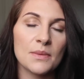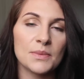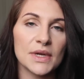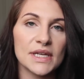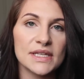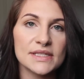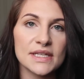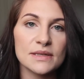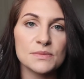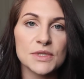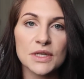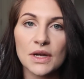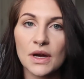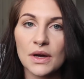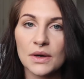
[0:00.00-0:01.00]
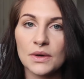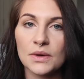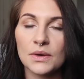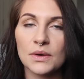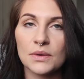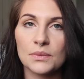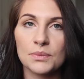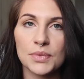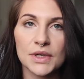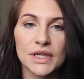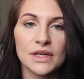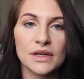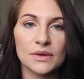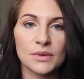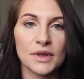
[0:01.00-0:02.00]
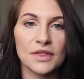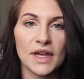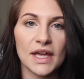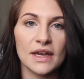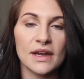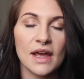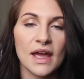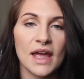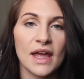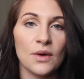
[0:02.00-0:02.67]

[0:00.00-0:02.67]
but he seemed to go pretty good with it.